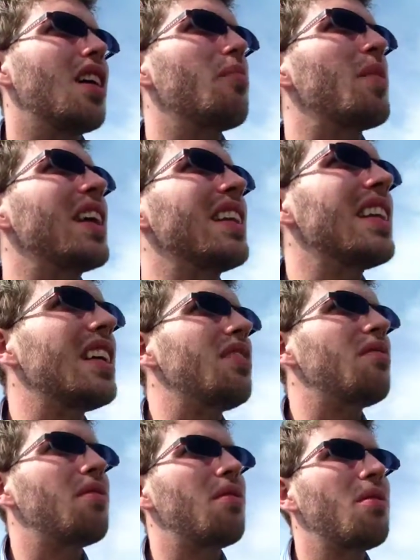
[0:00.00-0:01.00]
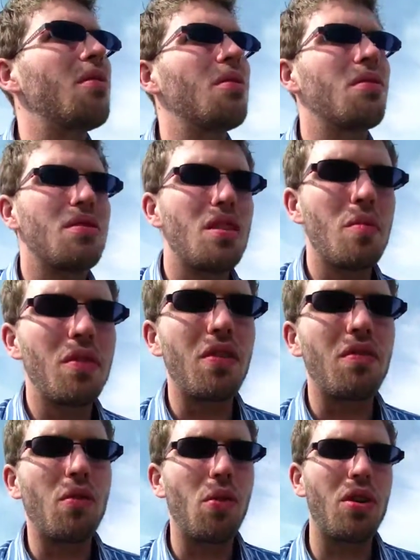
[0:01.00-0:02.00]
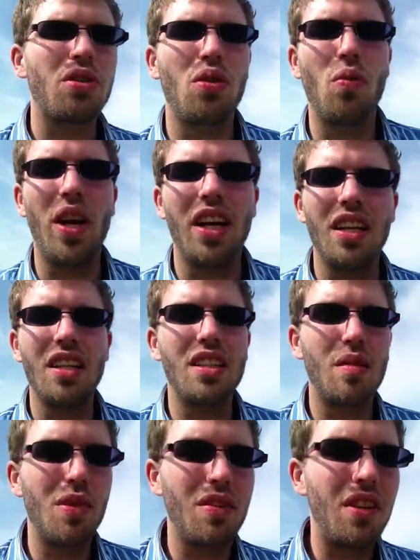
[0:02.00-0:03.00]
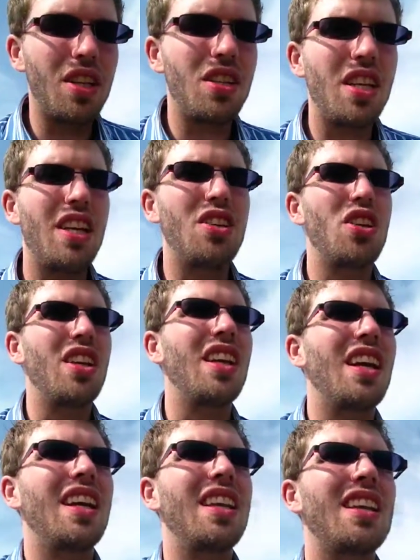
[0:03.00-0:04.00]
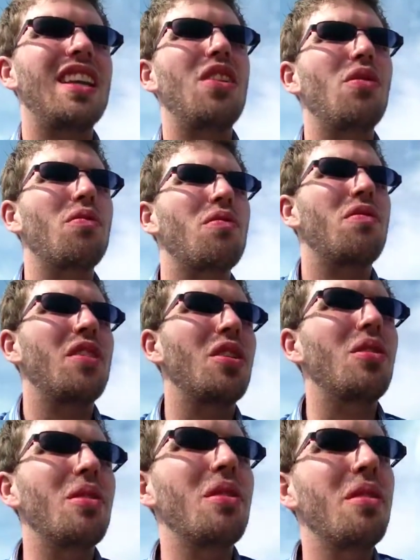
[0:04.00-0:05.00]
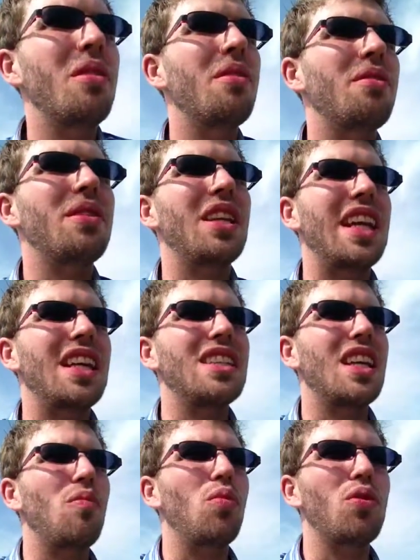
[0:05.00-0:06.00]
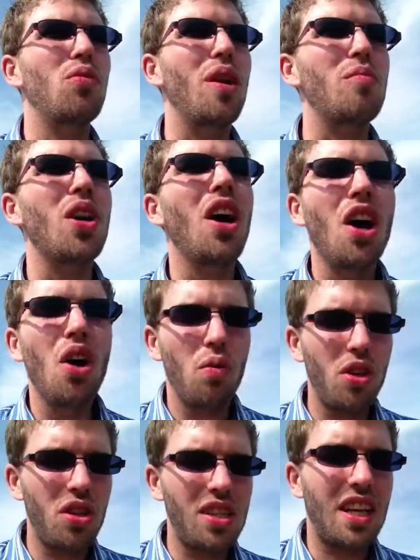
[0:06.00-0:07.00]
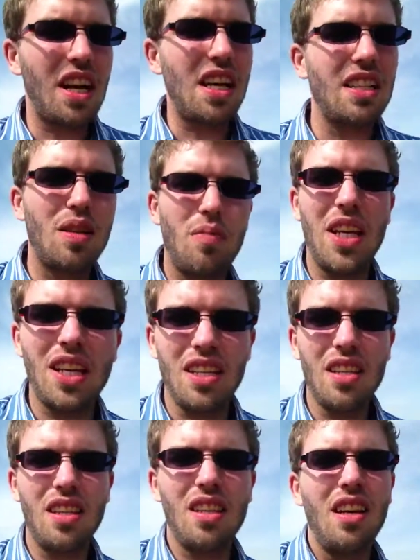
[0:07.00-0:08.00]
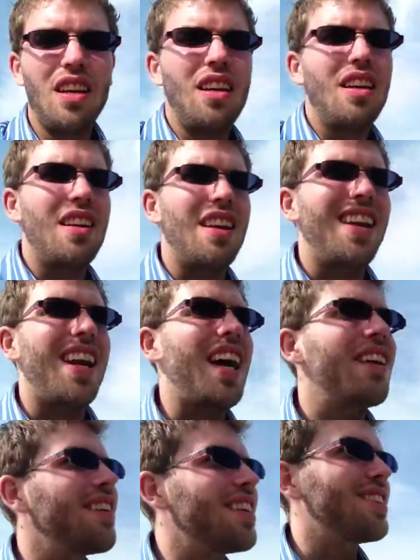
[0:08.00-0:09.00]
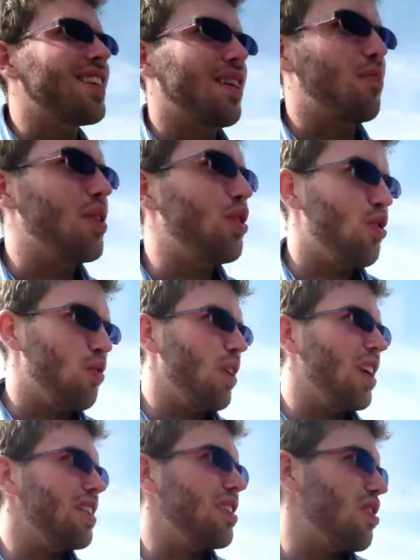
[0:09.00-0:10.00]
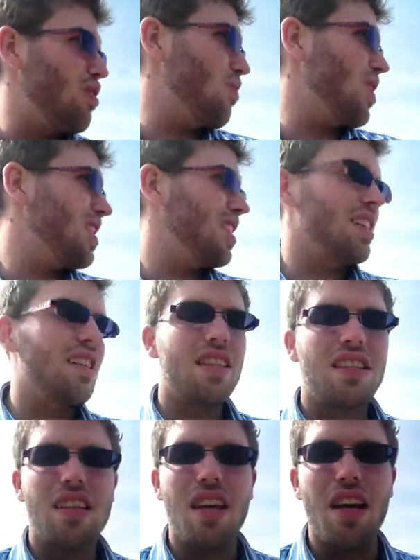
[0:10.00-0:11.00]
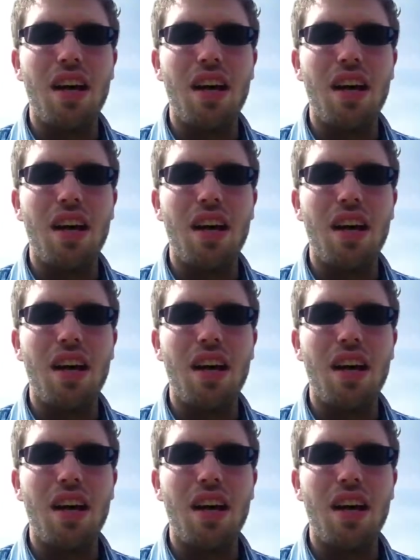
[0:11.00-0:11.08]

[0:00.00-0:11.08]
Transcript: they leave some of the forest the way it is, some of the vegetation, and that they don't fill the landscape with grapes, which is a concept that is not the same in the U.S. The U.S. is,